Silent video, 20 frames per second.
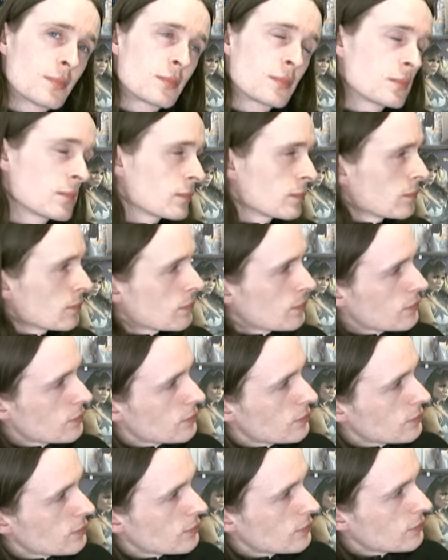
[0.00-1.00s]

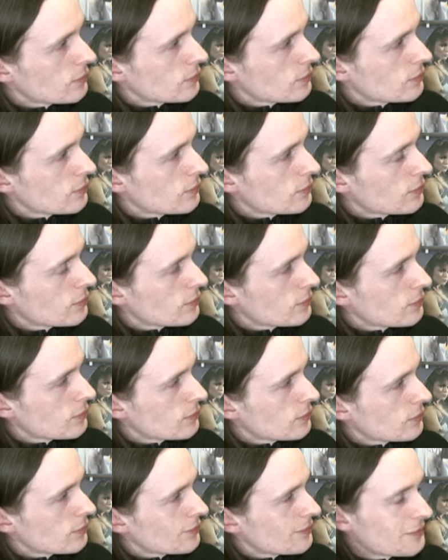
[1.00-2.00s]

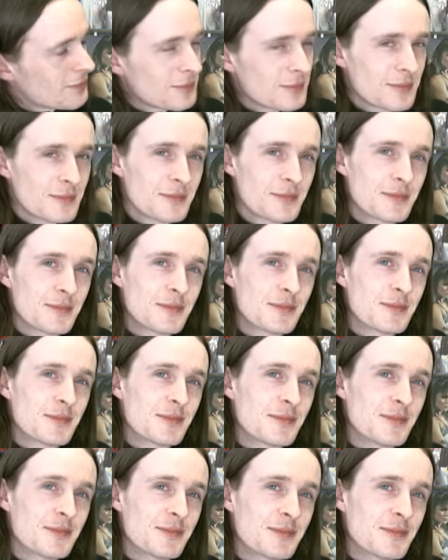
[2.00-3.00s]

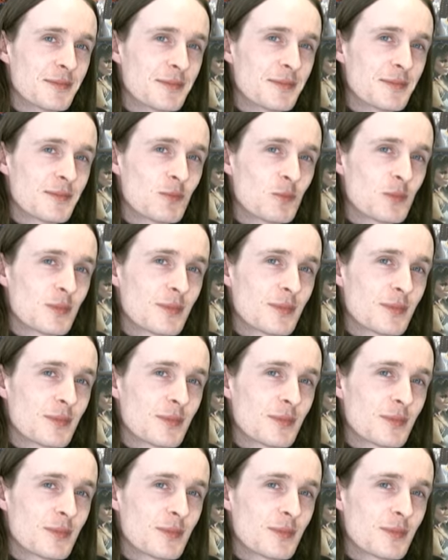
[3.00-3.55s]
(not speaking)